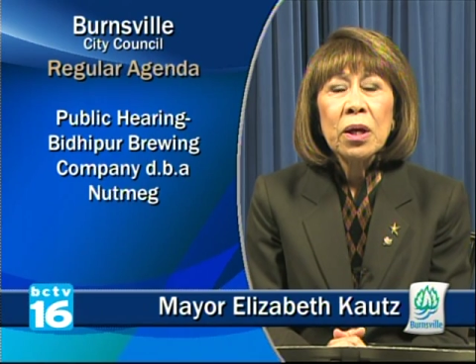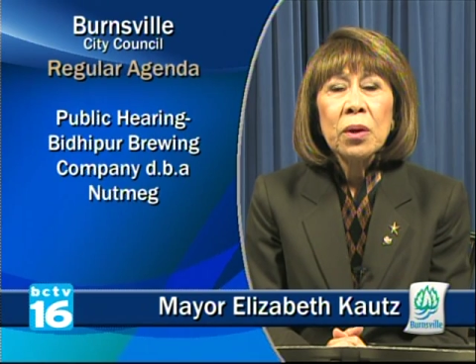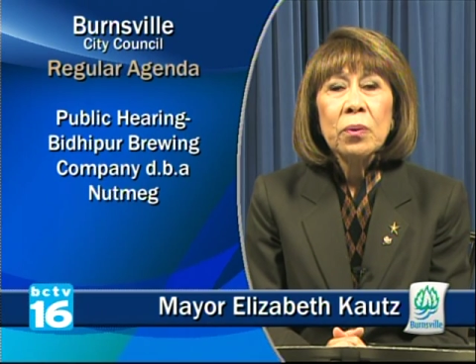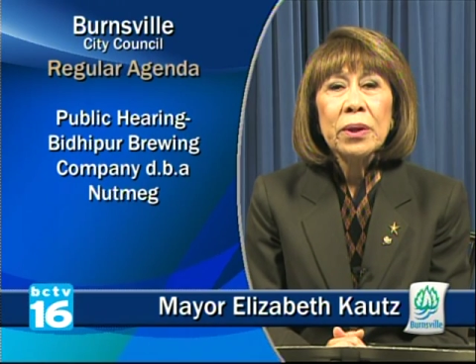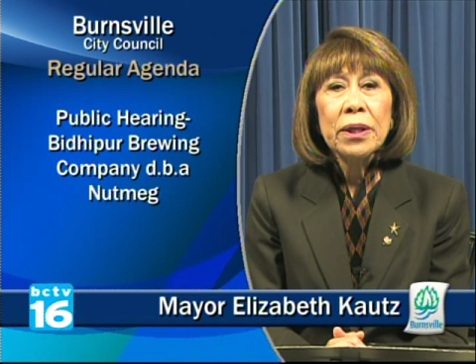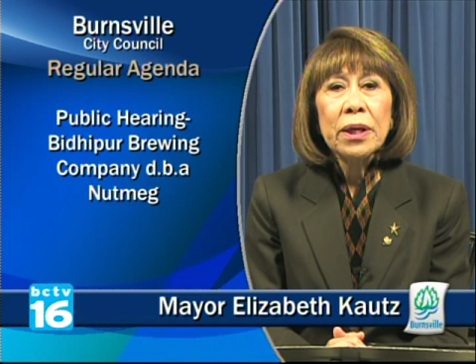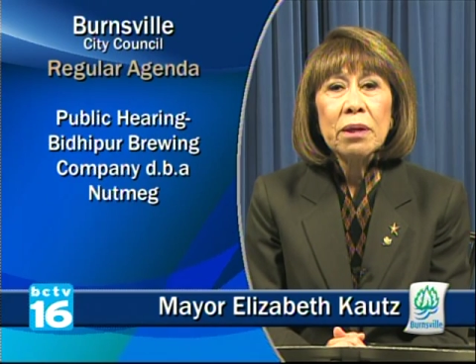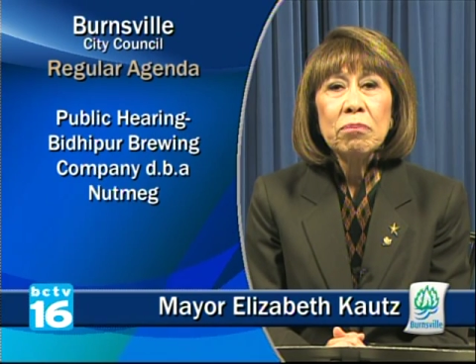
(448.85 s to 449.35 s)

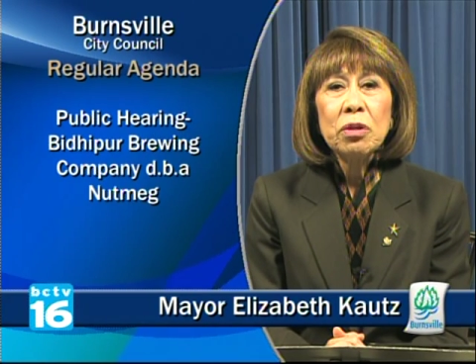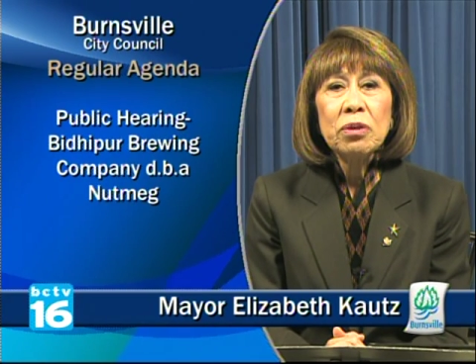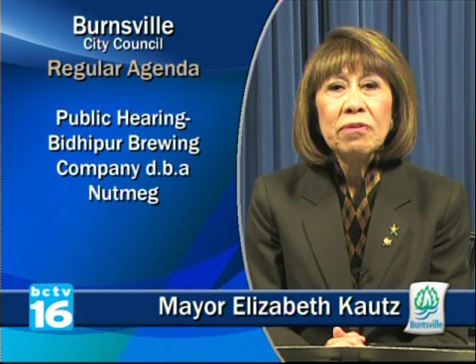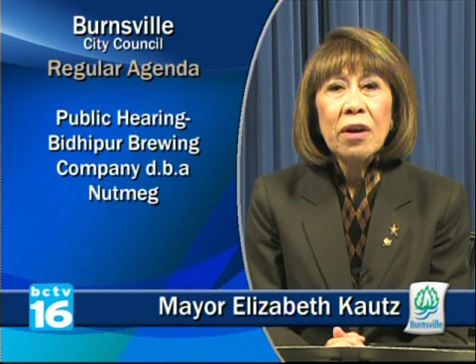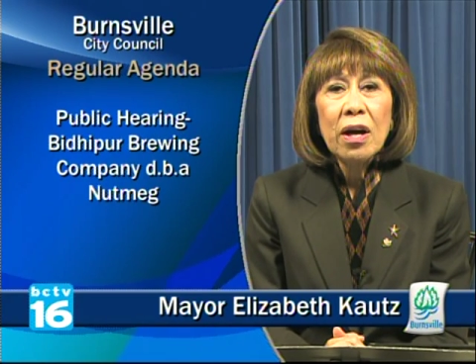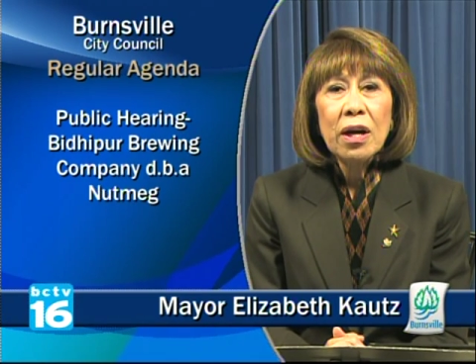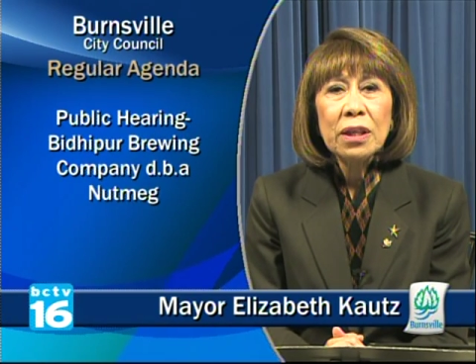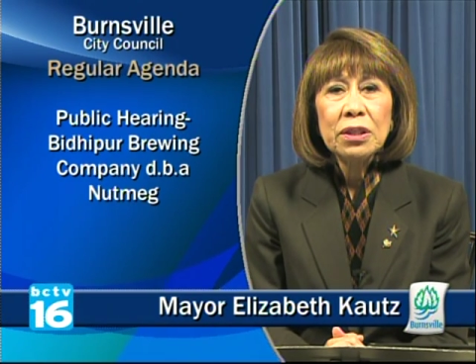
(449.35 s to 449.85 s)
We then
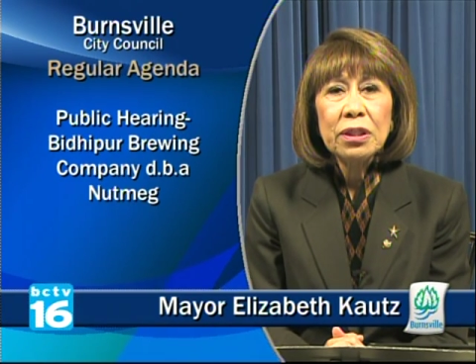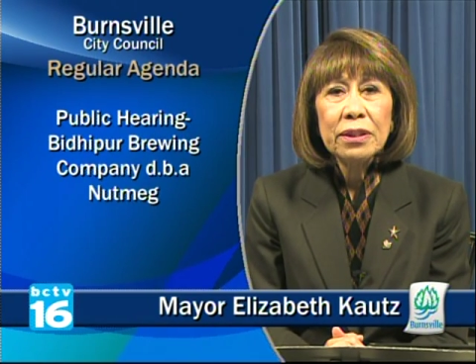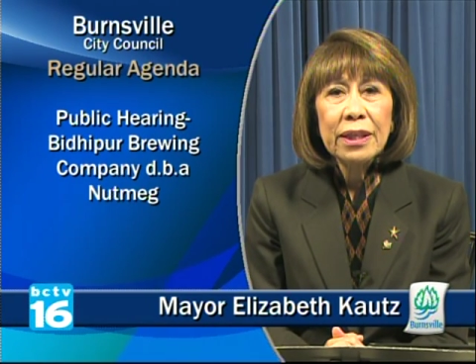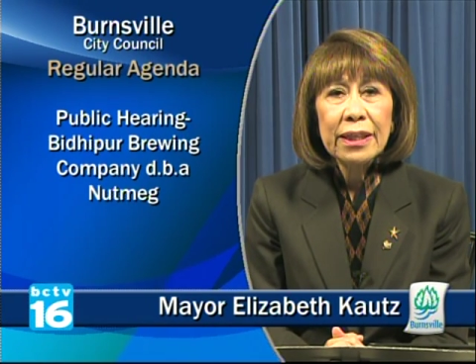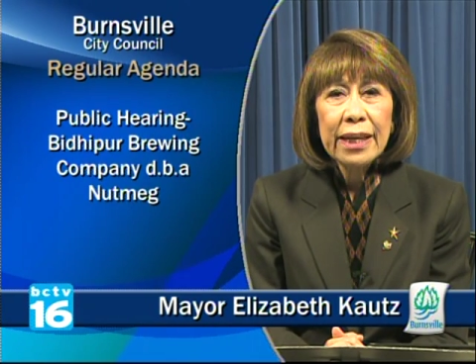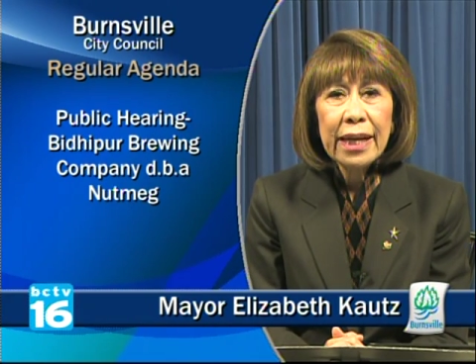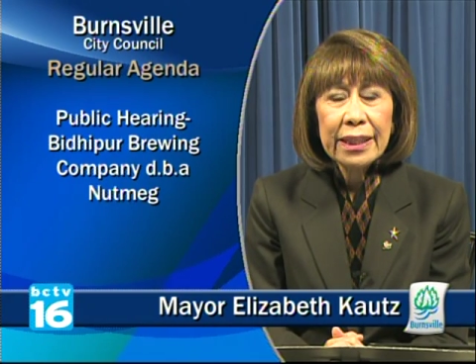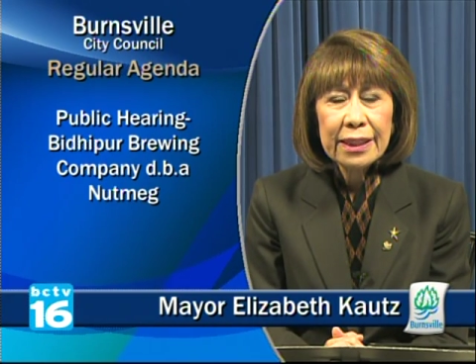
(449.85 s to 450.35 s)
move on to
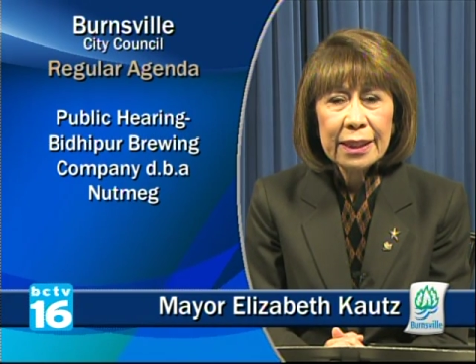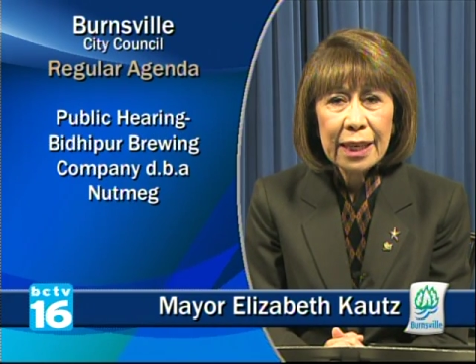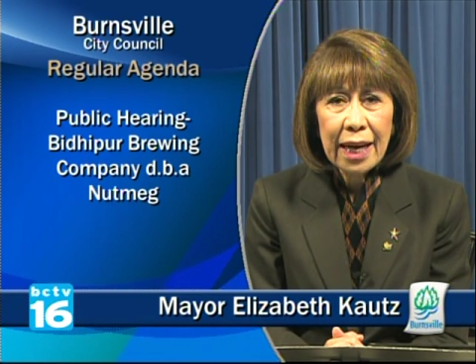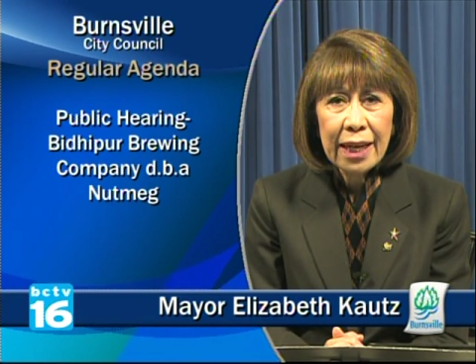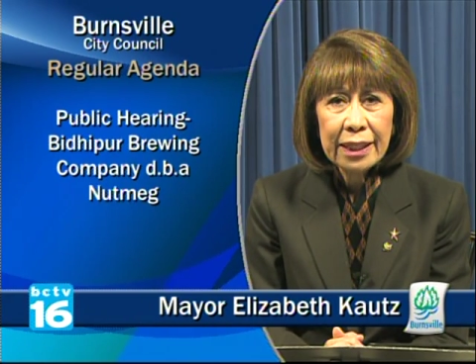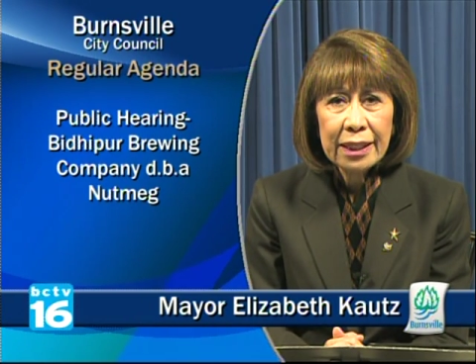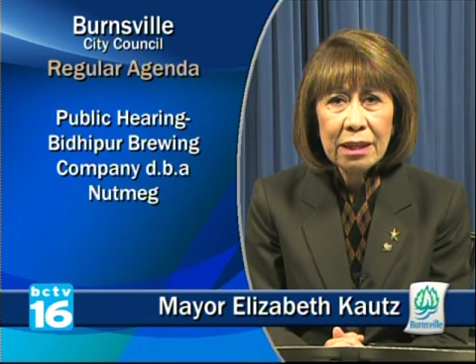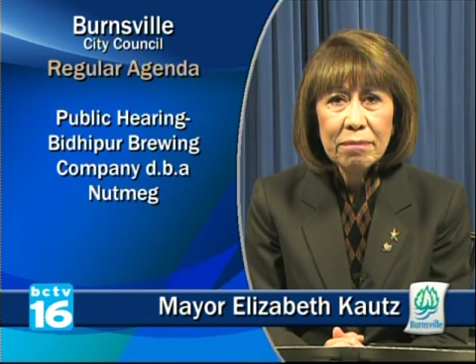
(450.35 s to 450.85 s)
the next
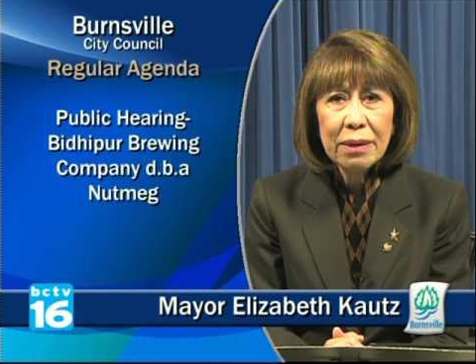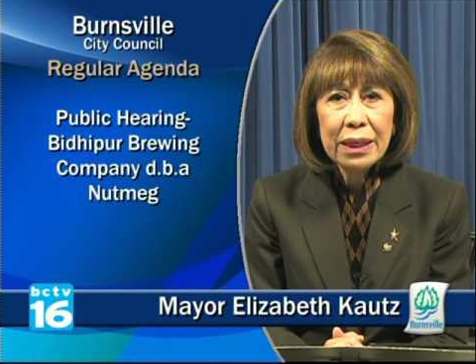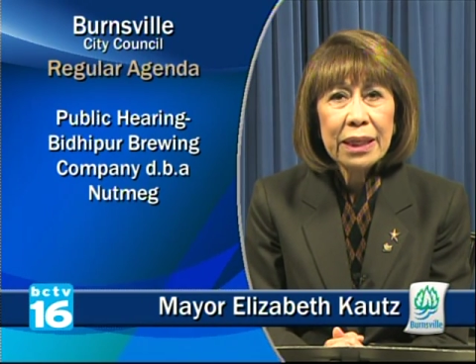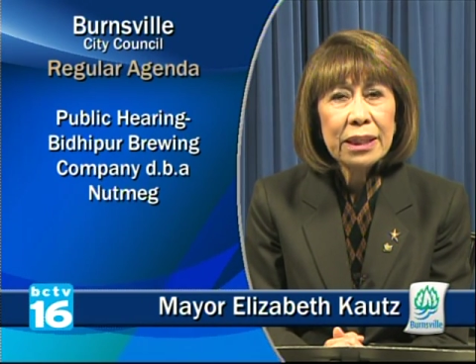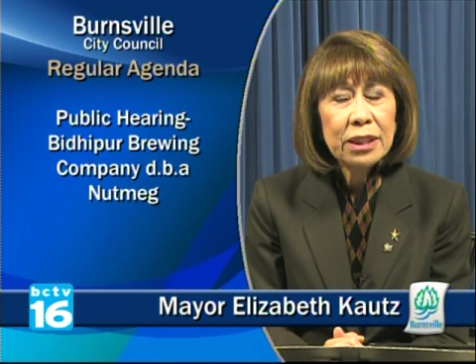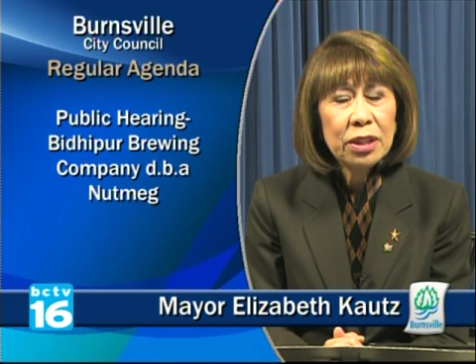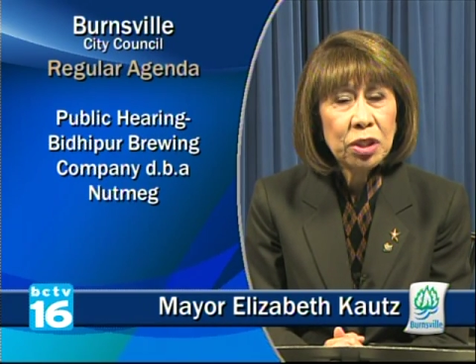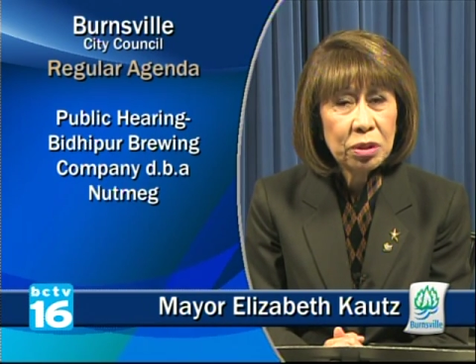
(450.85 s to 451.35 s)
item, and
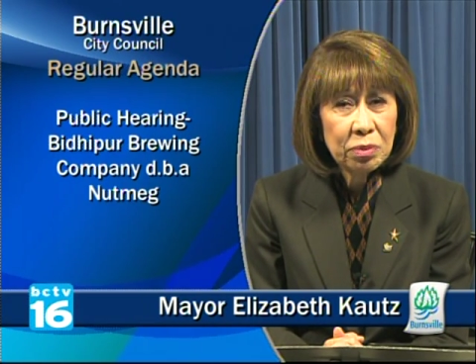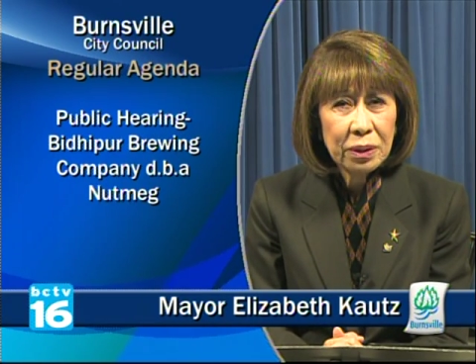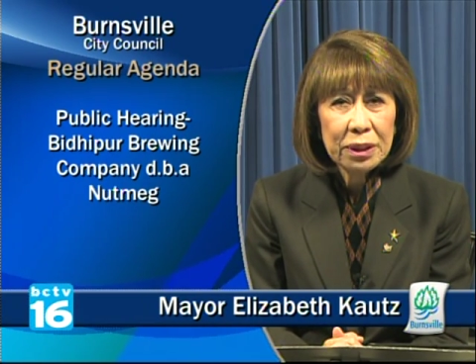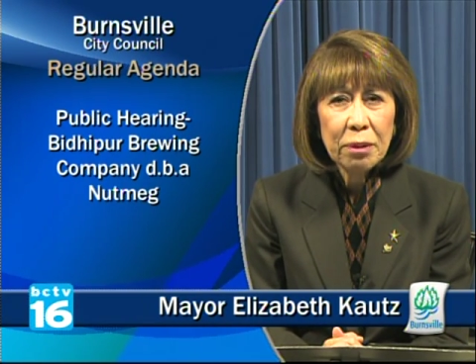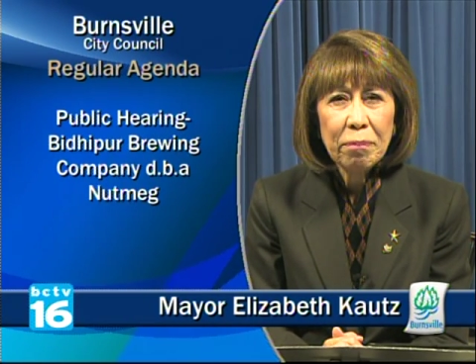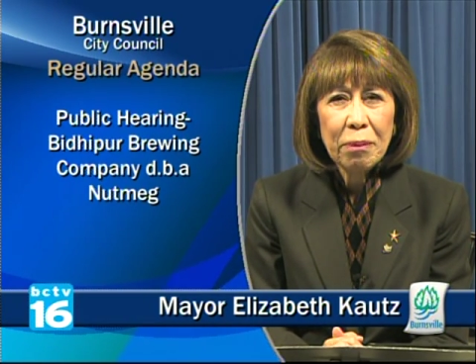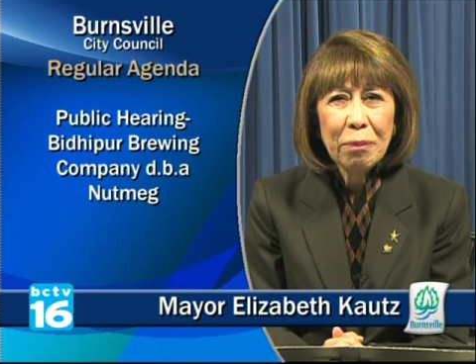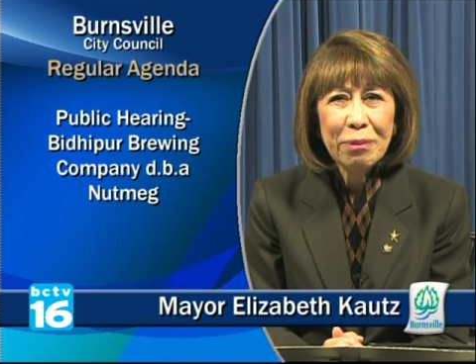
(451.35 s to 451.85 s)
it too
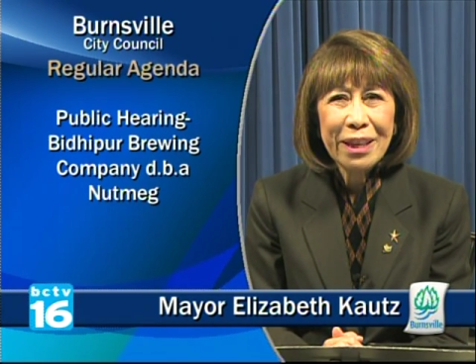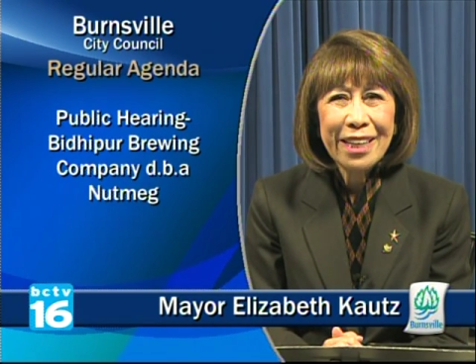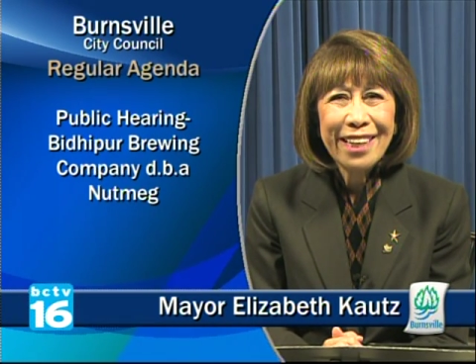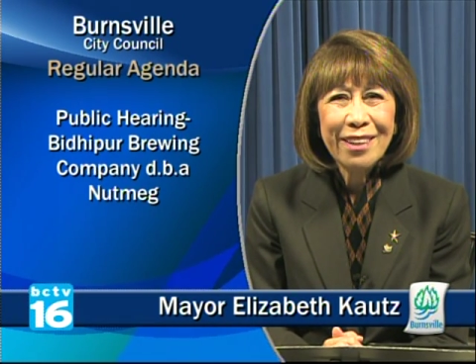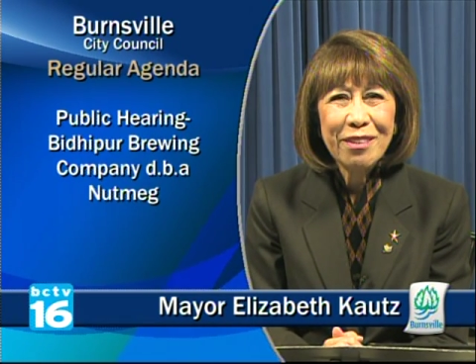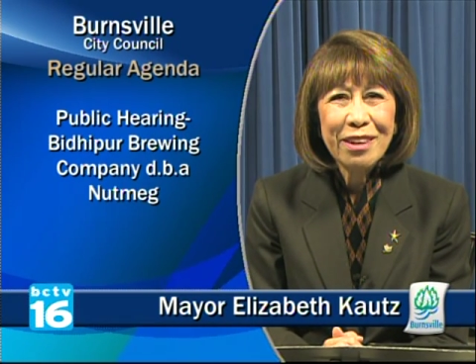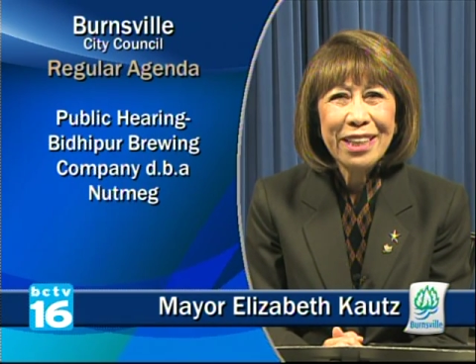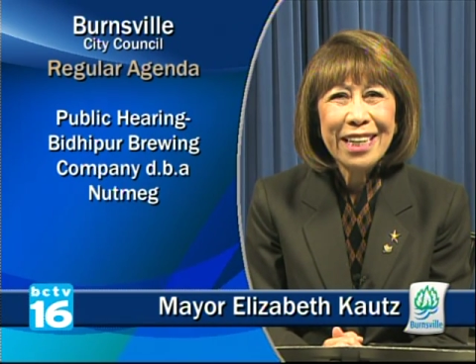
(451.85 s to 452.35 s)
was a public
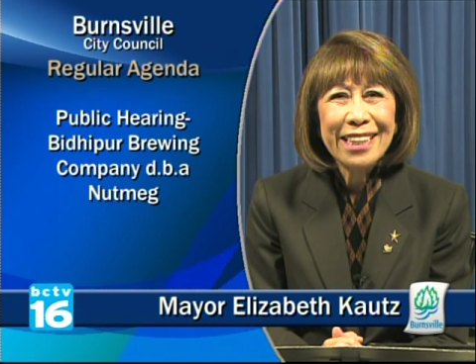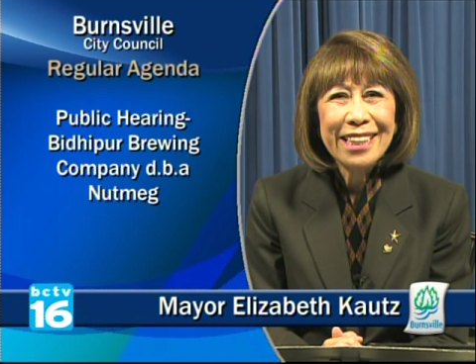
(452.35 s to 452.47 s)
hearing,